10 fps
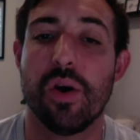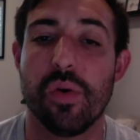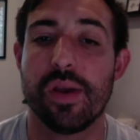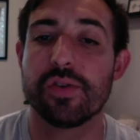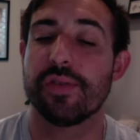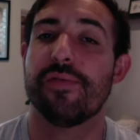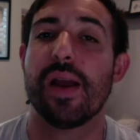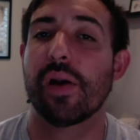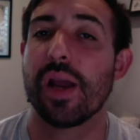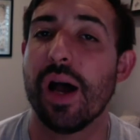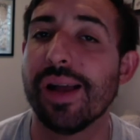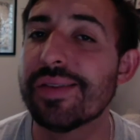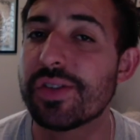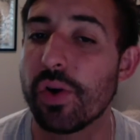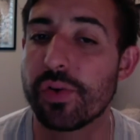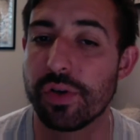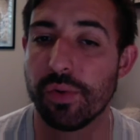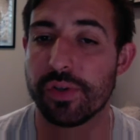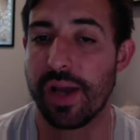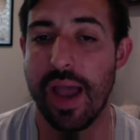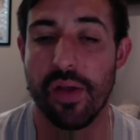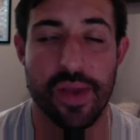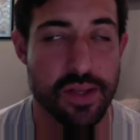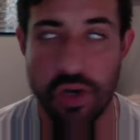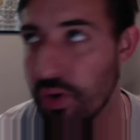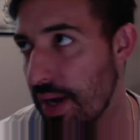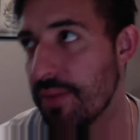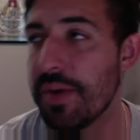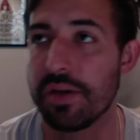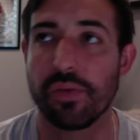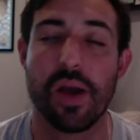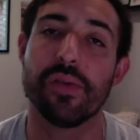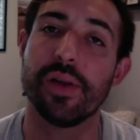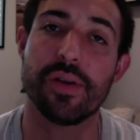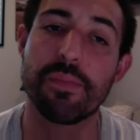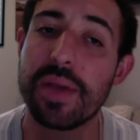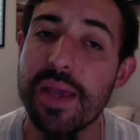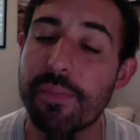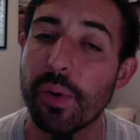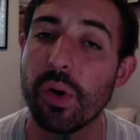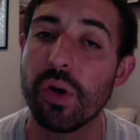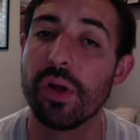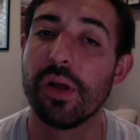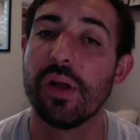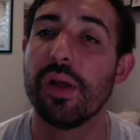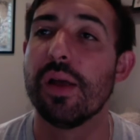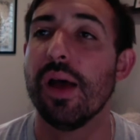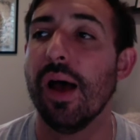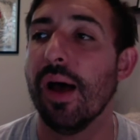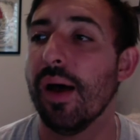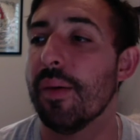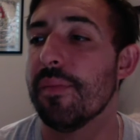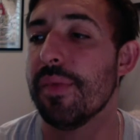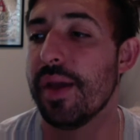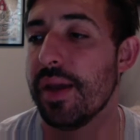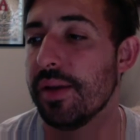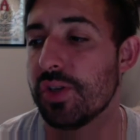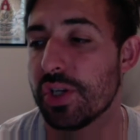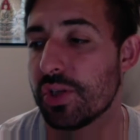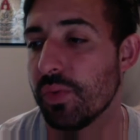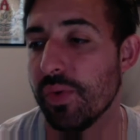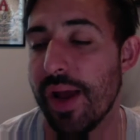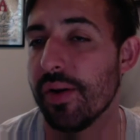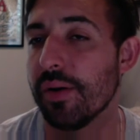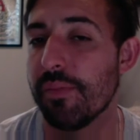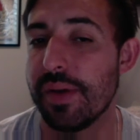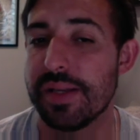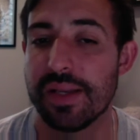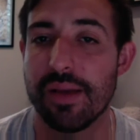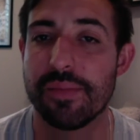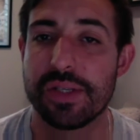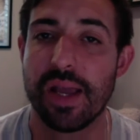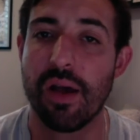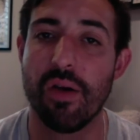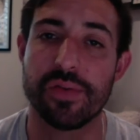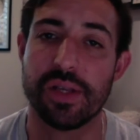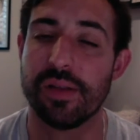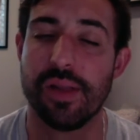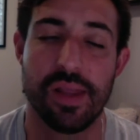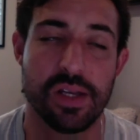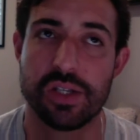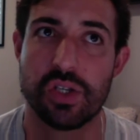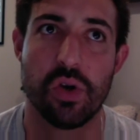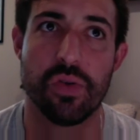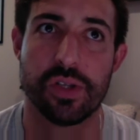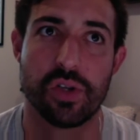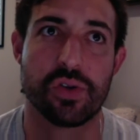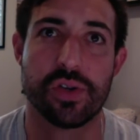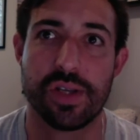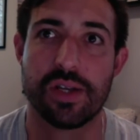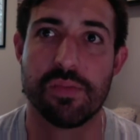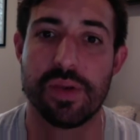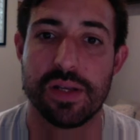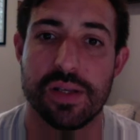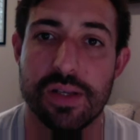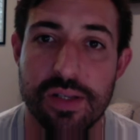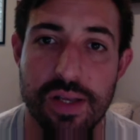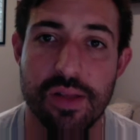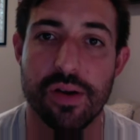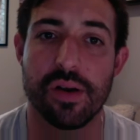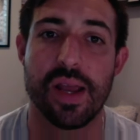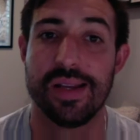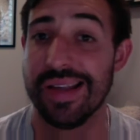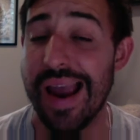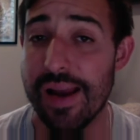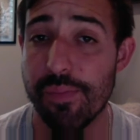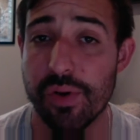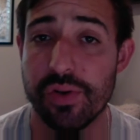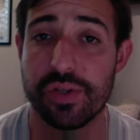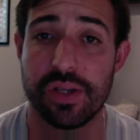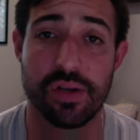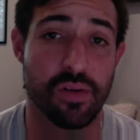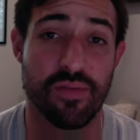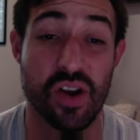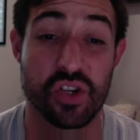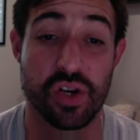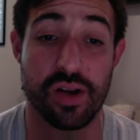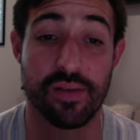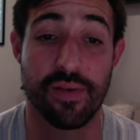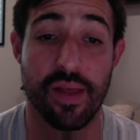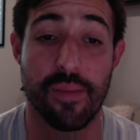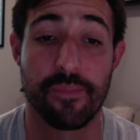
Here's a very unsociable child. They don't like being around other people. They just would rather be to themselves, and they just don't. The socialization piece is either anxiety producing or frustrating for them.